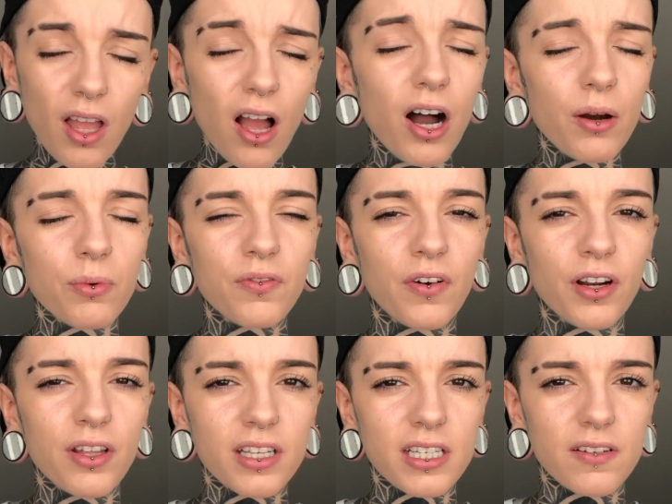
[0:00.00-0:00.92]
I would follow
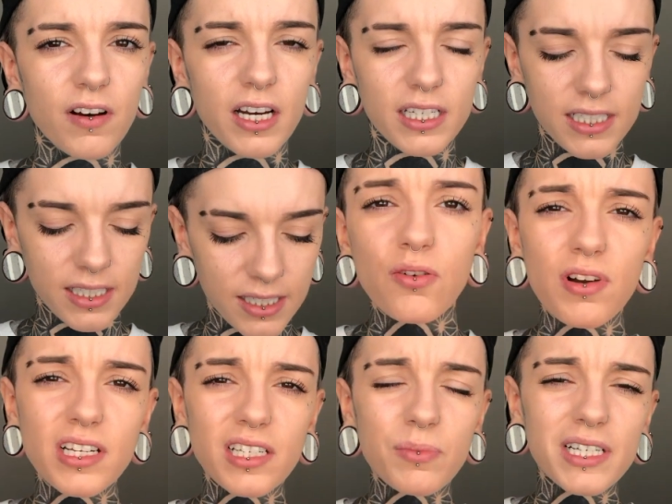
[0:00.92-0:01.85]
this advice. The
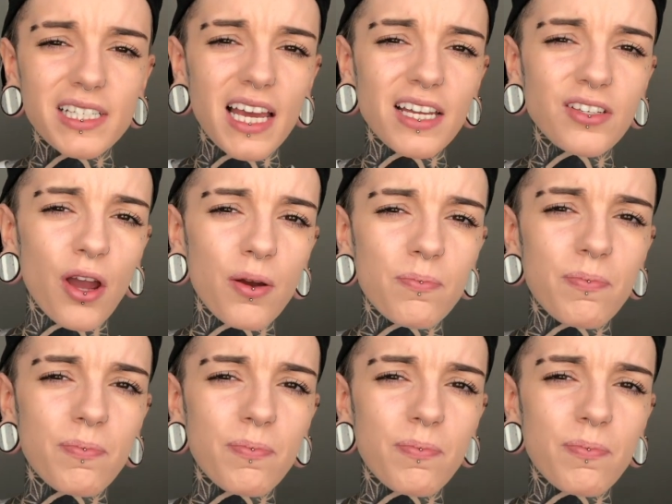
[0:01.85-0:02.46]
reason we say don't